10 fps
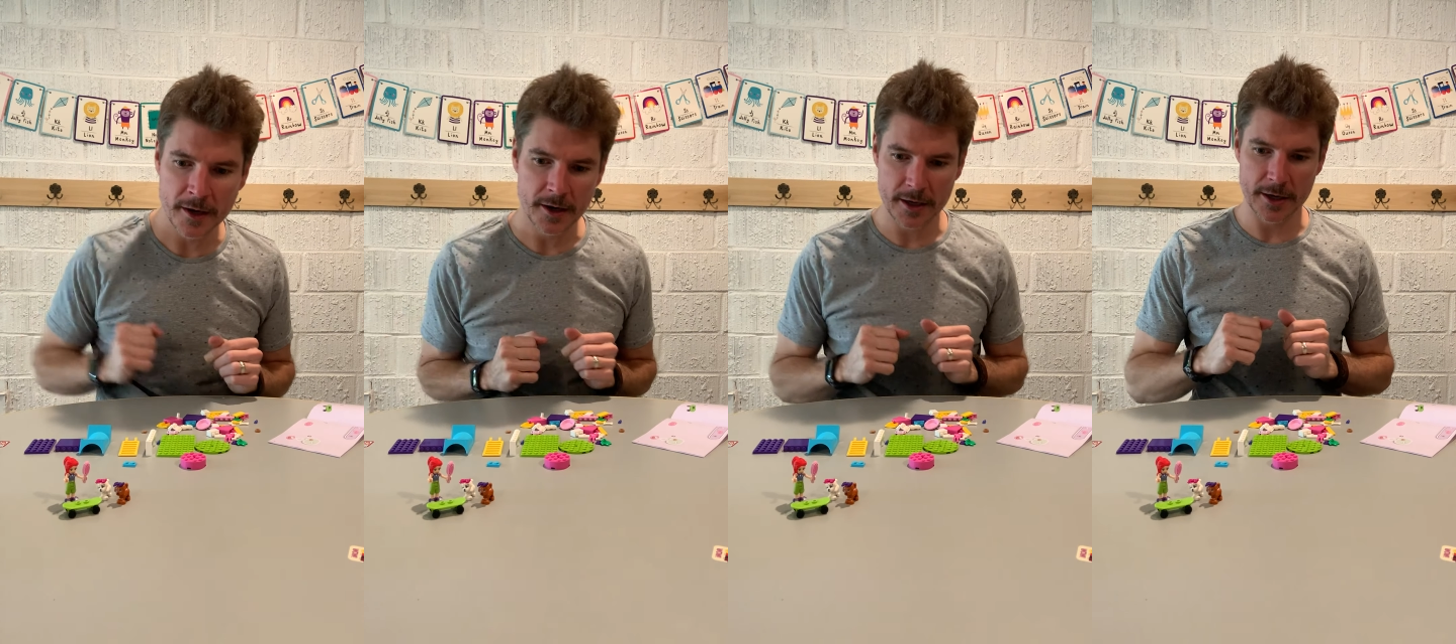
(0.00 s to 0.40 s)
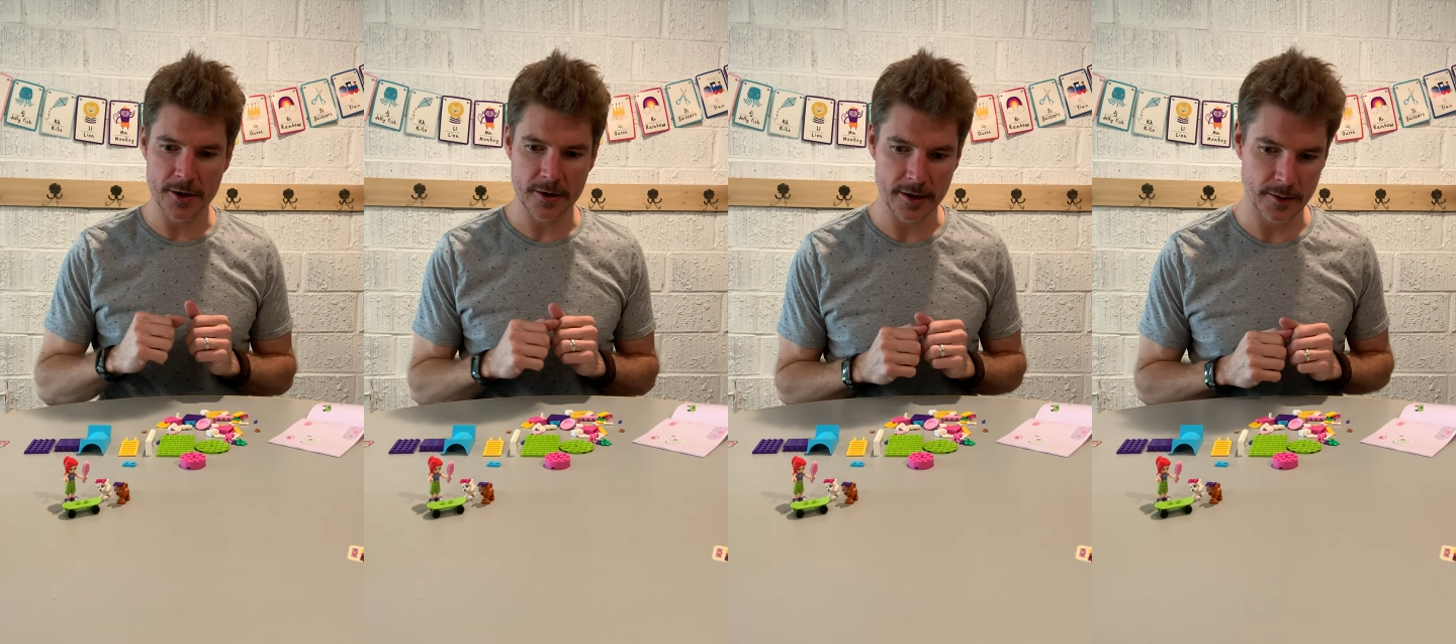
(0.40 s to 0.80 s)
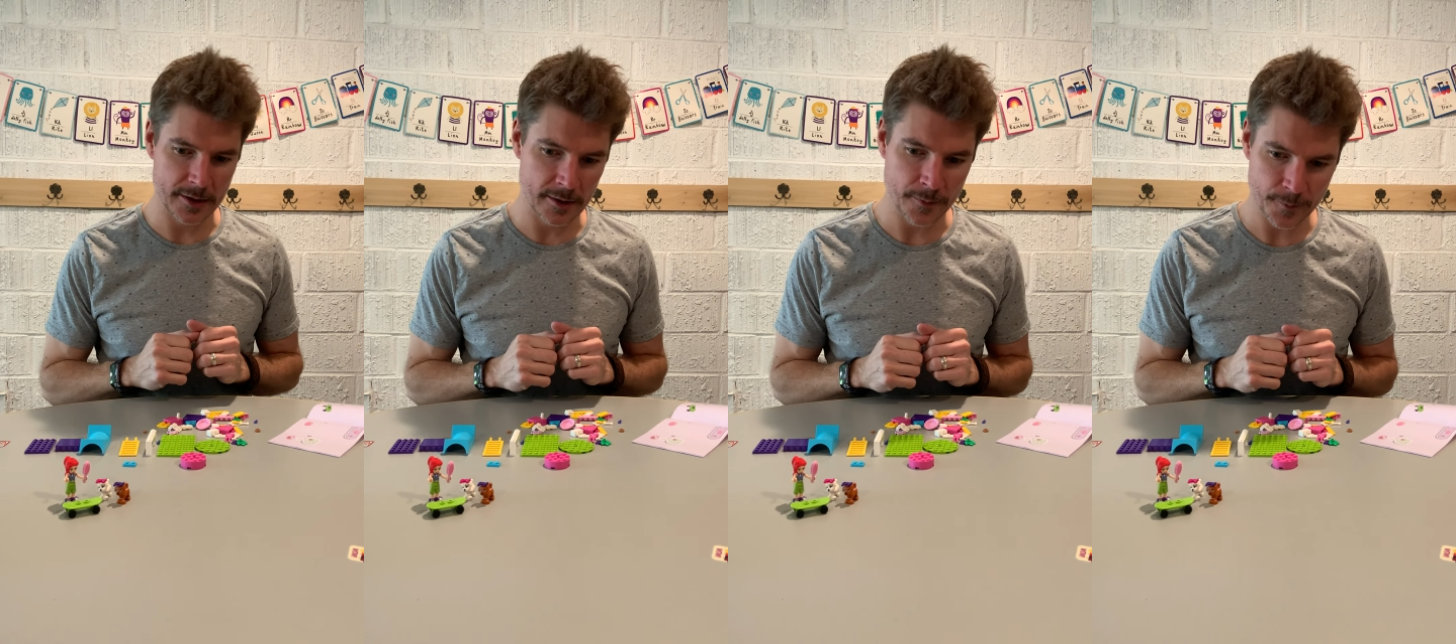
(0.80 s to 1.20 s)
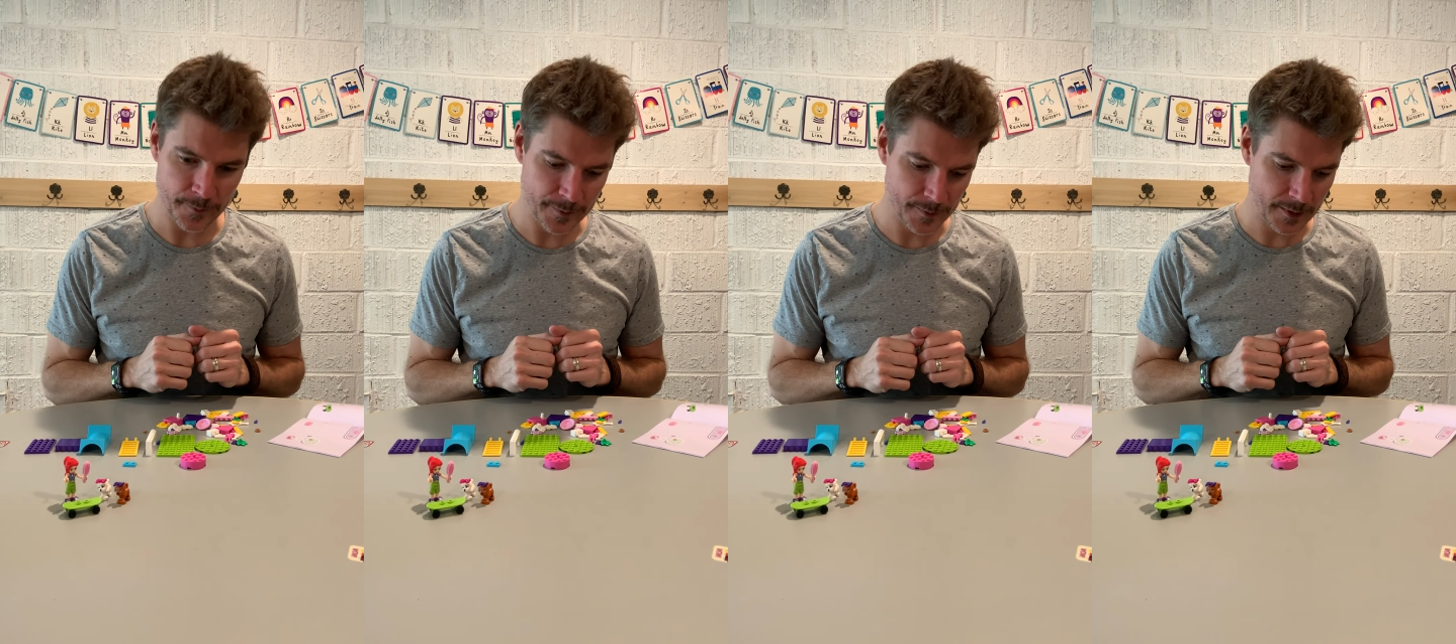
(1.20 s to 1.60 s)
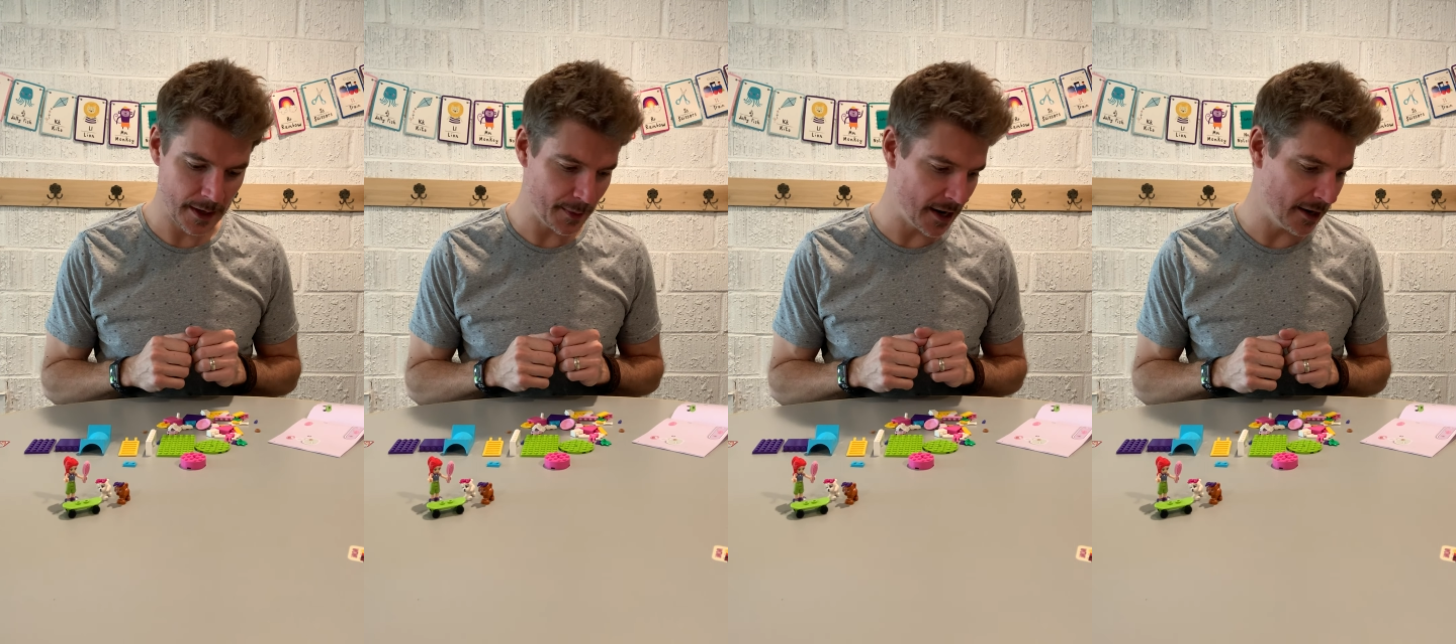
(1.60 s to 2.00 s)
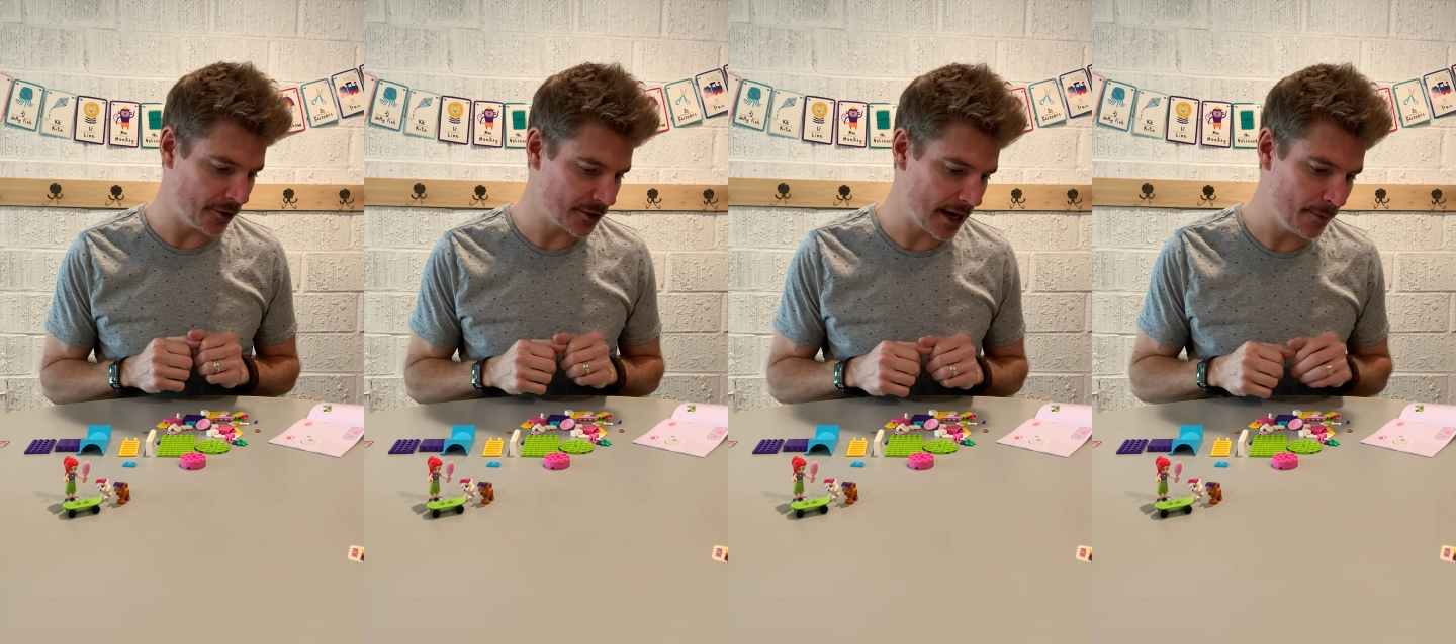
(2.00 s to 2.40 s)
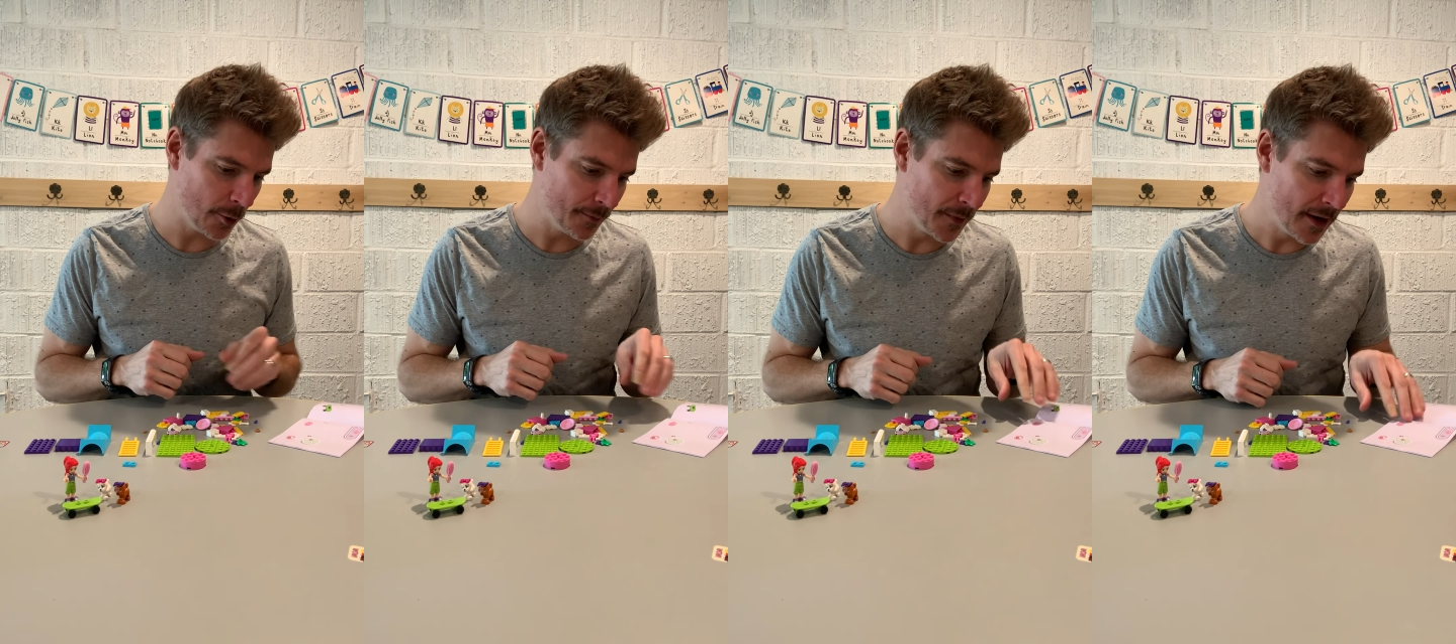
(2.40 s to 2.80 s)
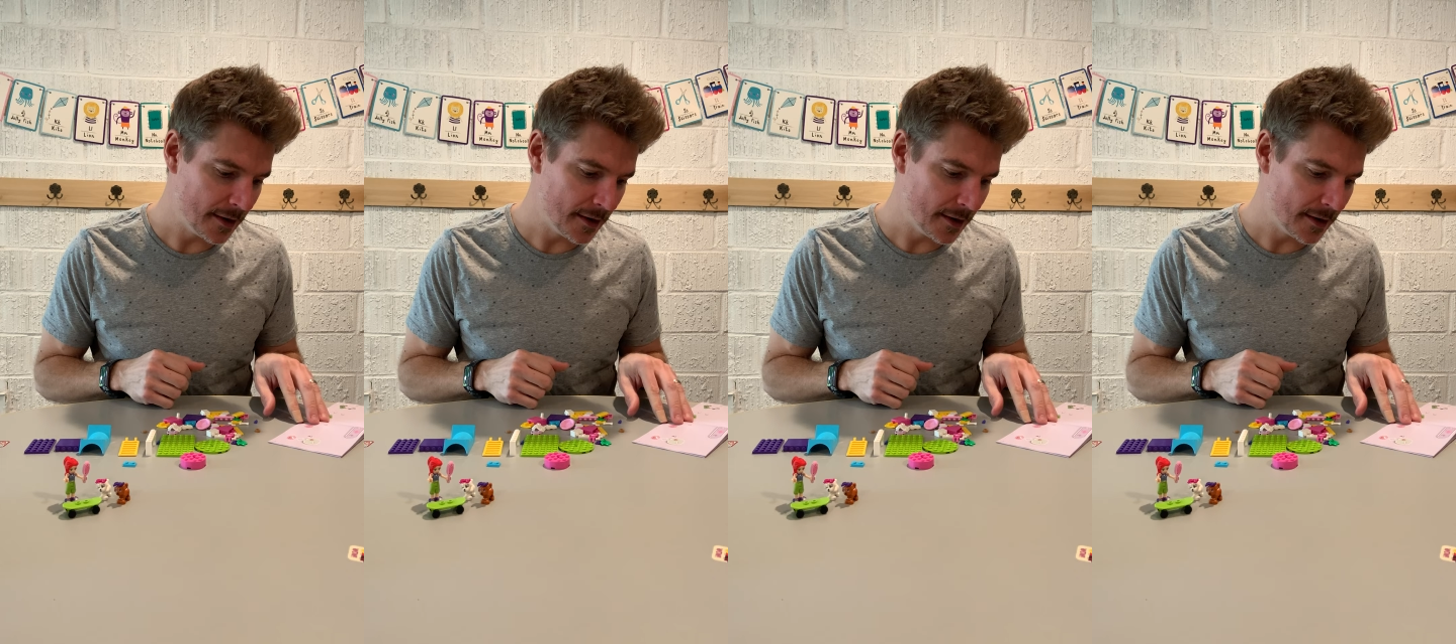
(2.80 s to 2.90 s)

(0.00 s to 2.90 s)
You can keep an eye on your skateboard.